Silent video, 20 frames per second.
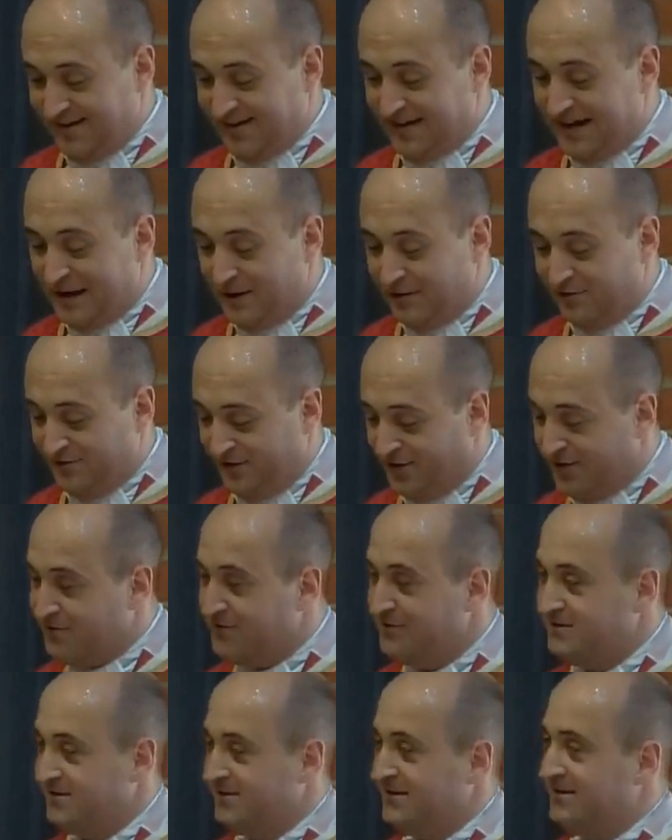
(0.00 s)
our
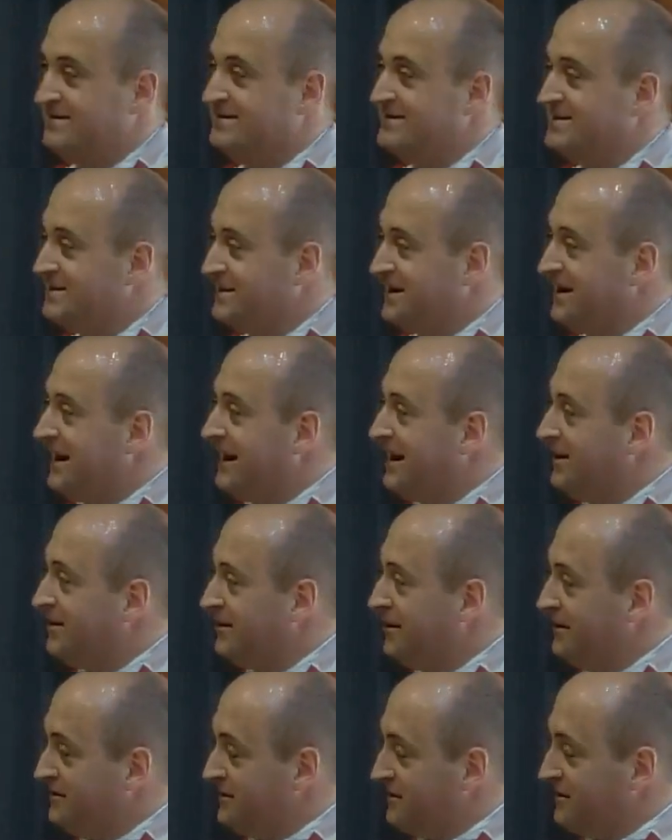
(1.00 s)
views and
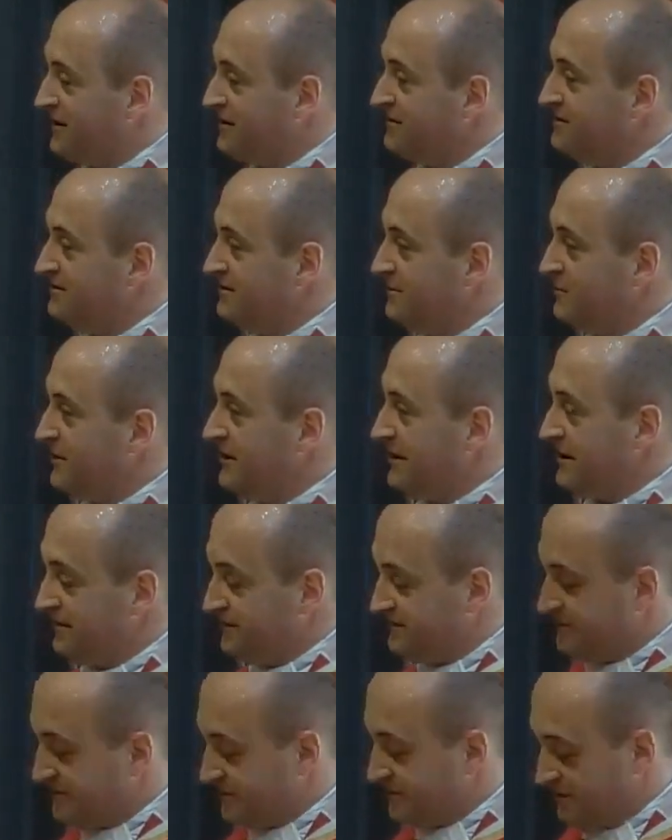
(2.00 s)
the things that we have
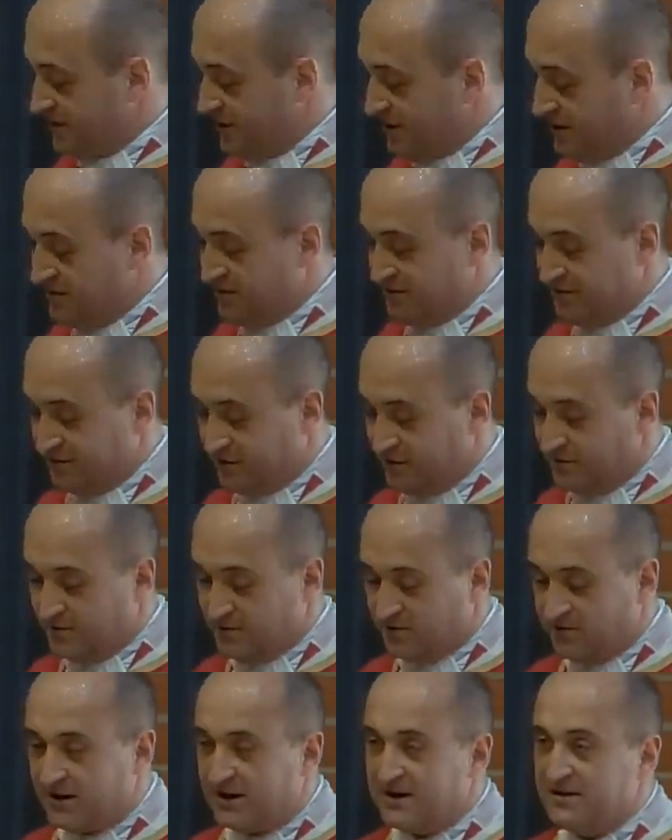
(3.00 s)
learnt from
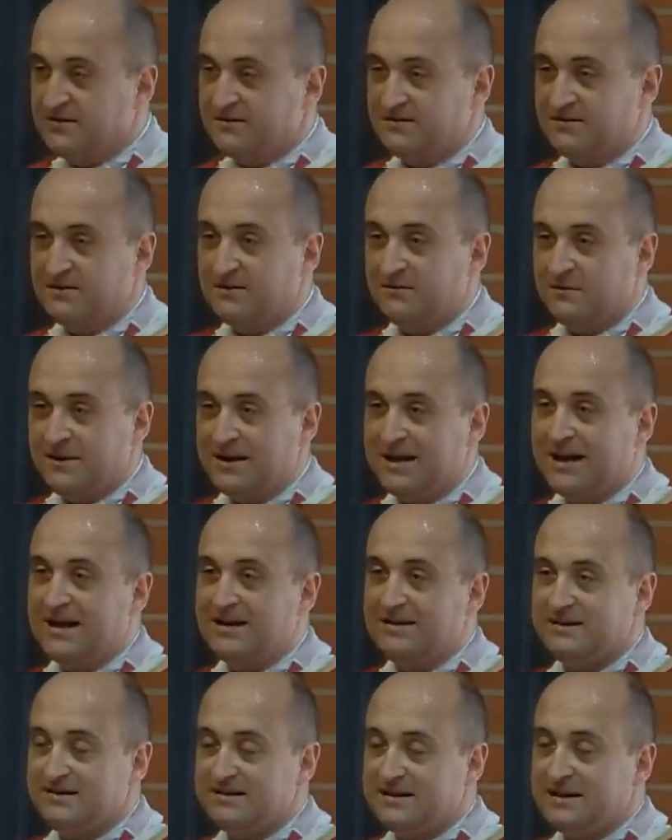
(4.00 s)
Christ and that have been
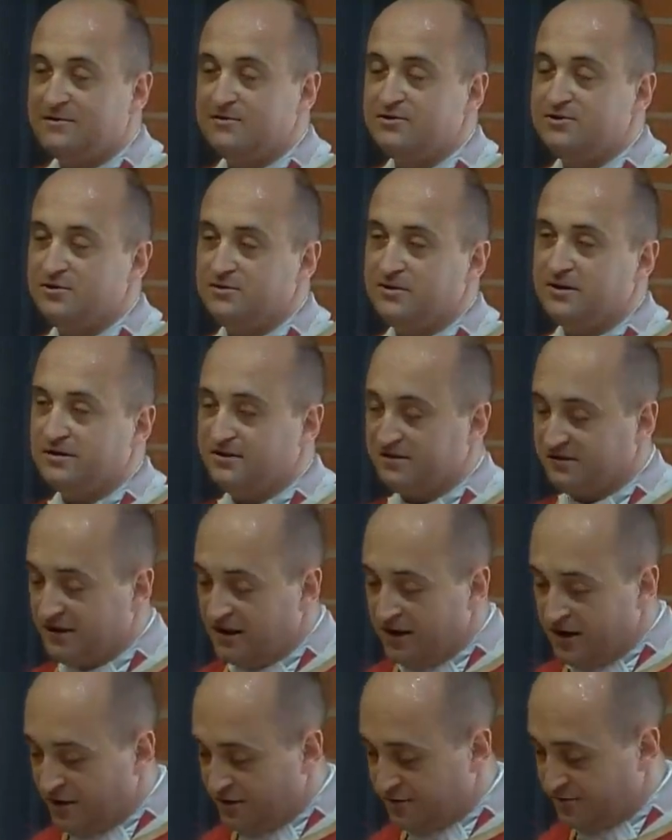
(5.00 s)
handed down to us
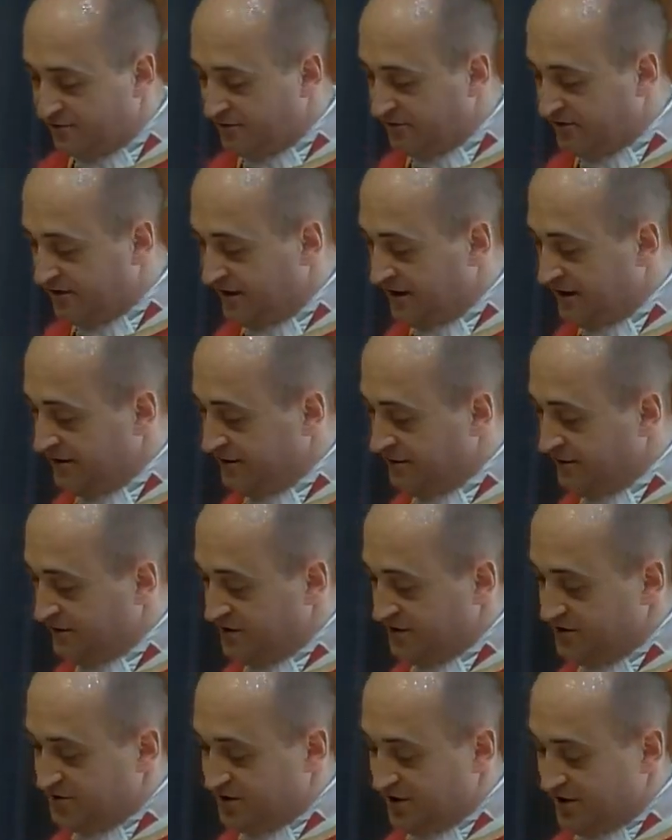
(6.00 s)
through the life of
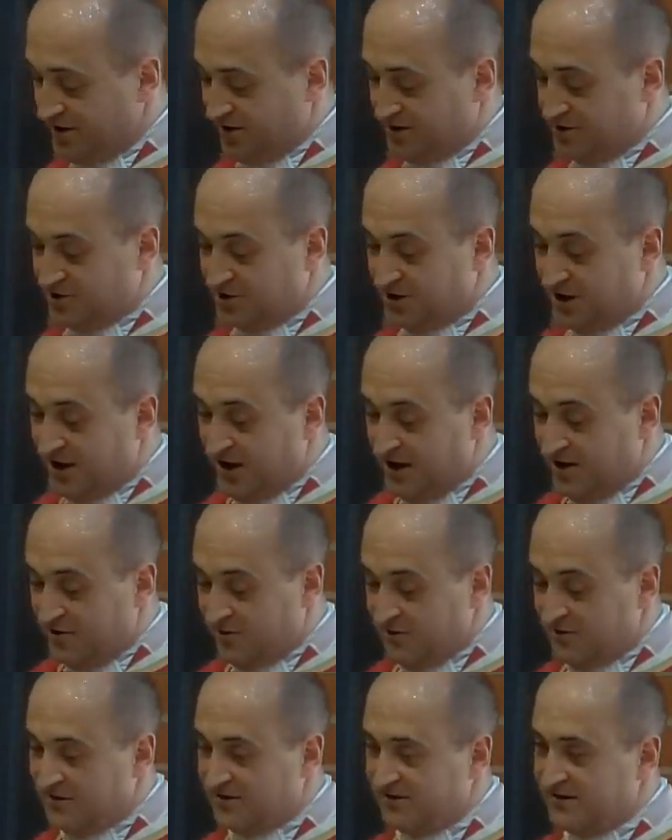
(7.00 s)
the church.
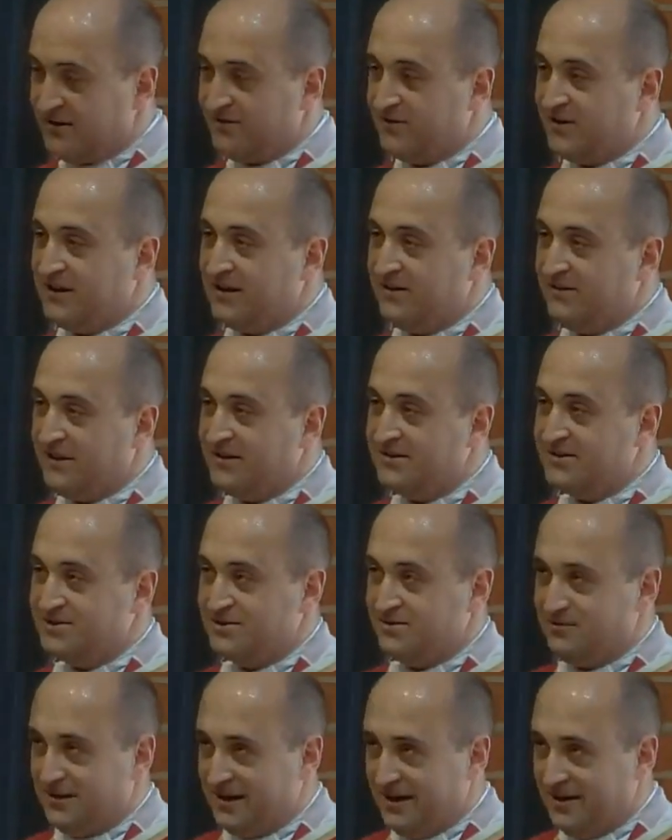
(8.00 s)
We must never give in
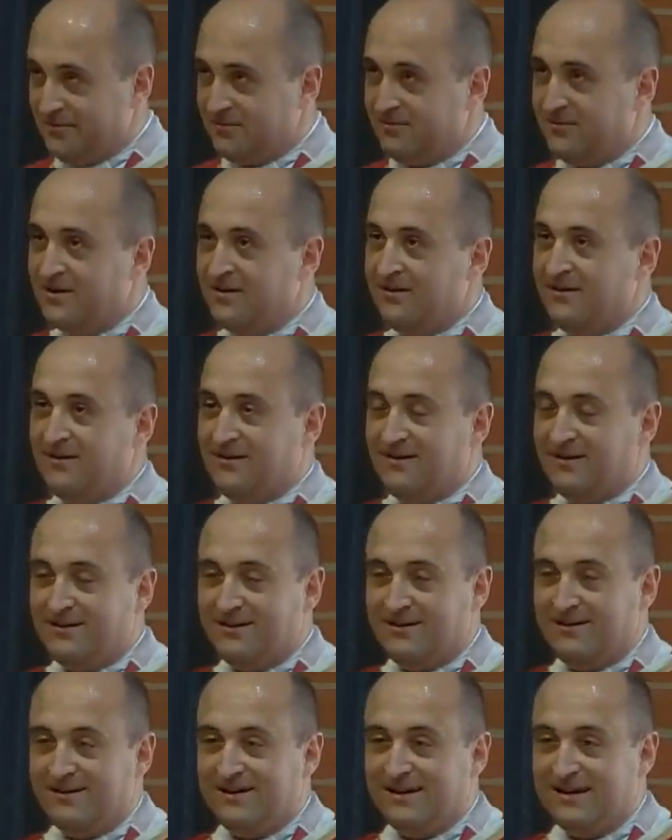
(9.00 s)
to them,
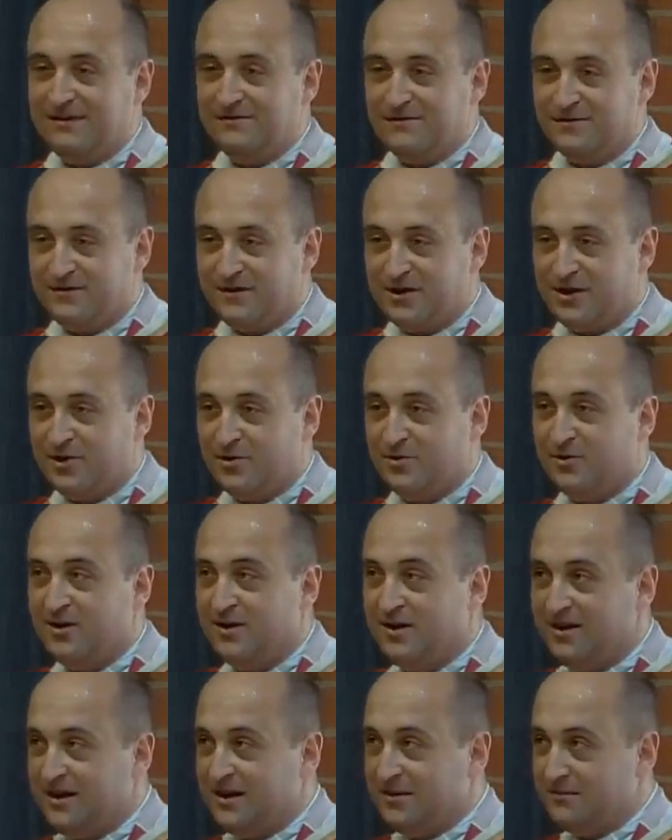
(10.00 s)
even though
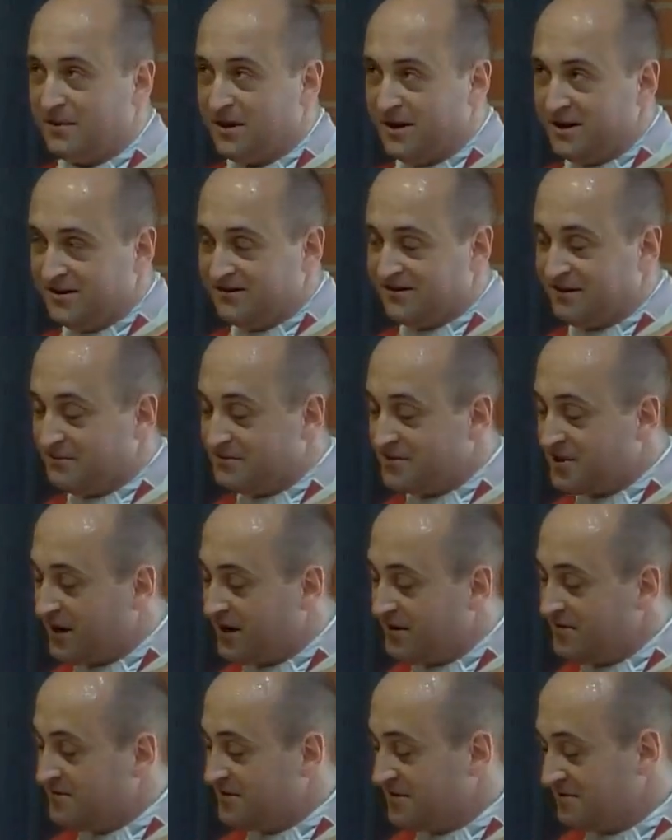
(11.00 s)
it might
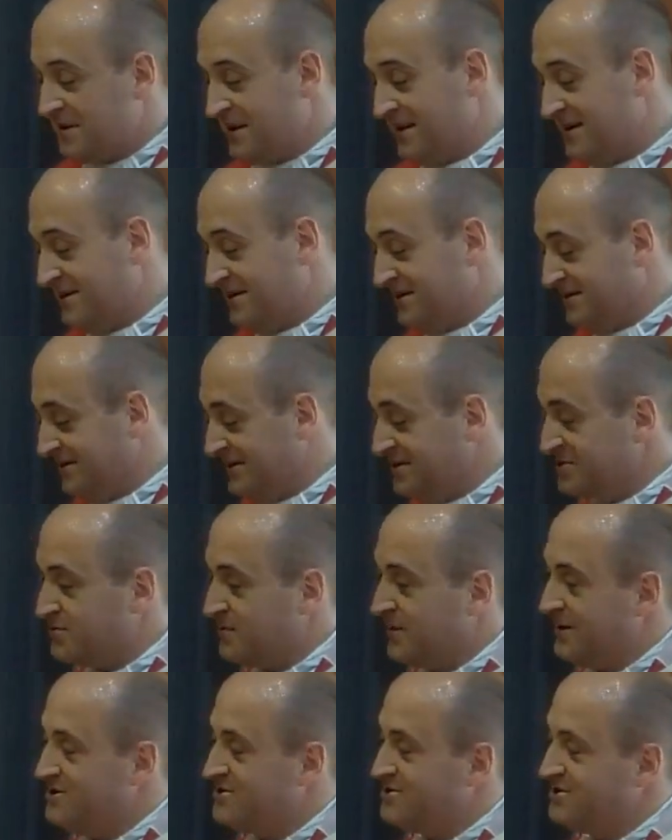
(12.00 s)
sometimes make
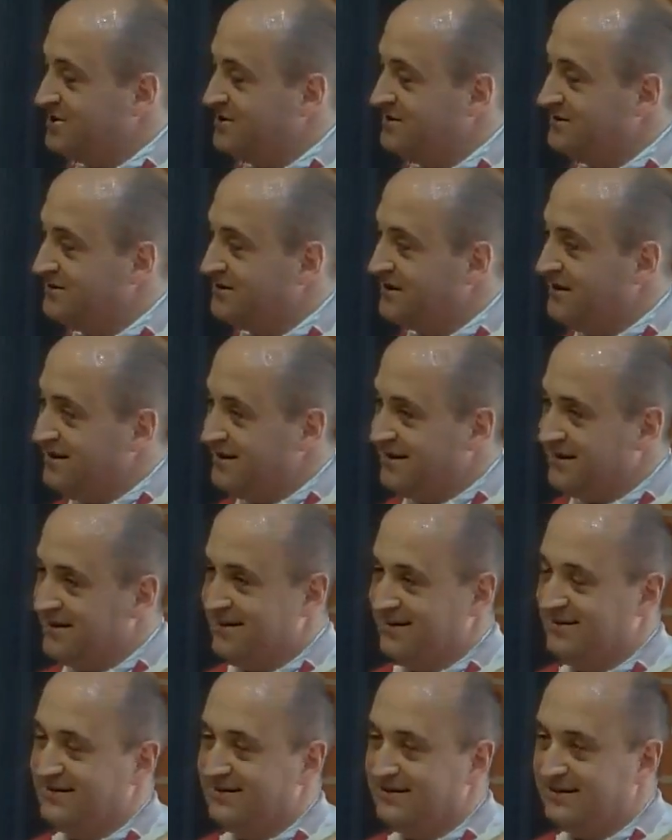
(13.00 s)
situations a
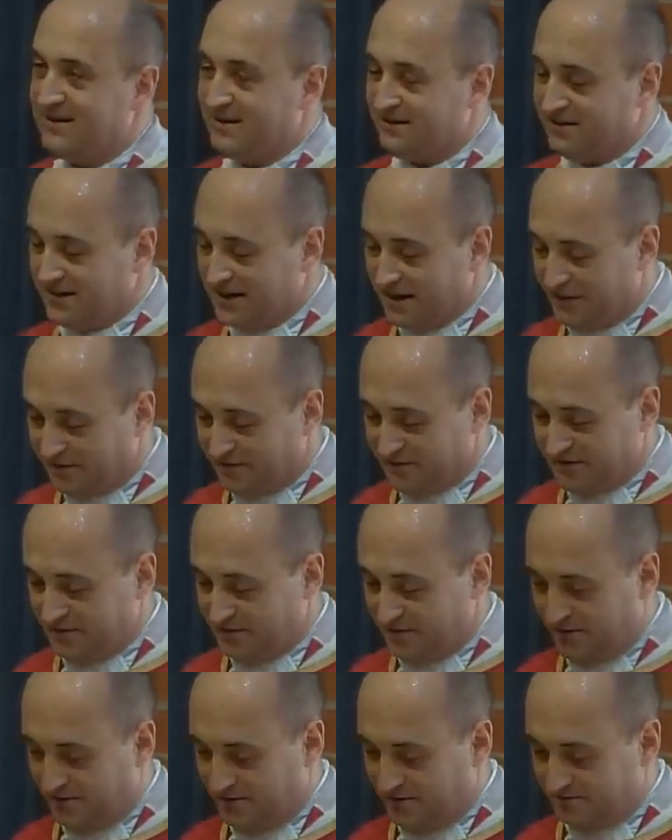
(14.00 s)
little
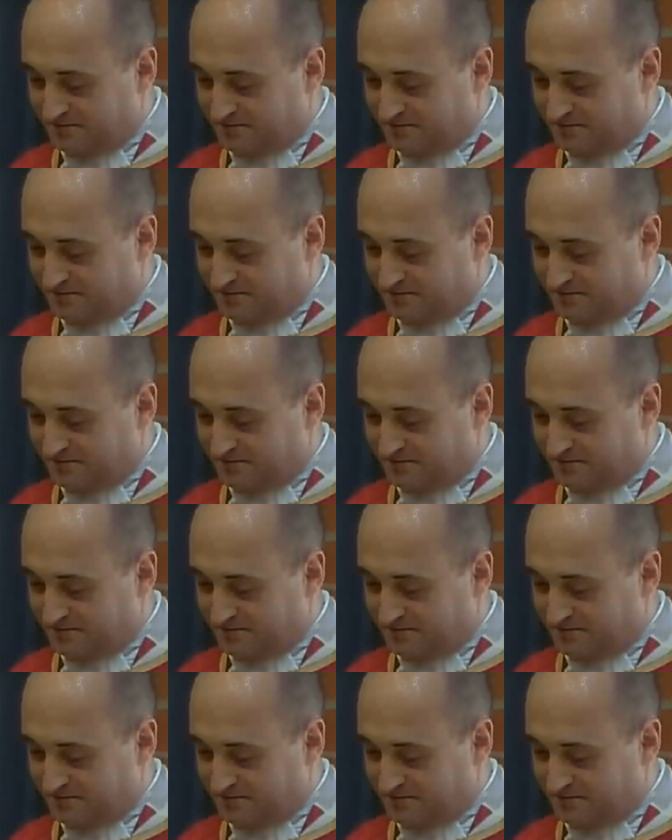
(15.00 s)
uncomfortable.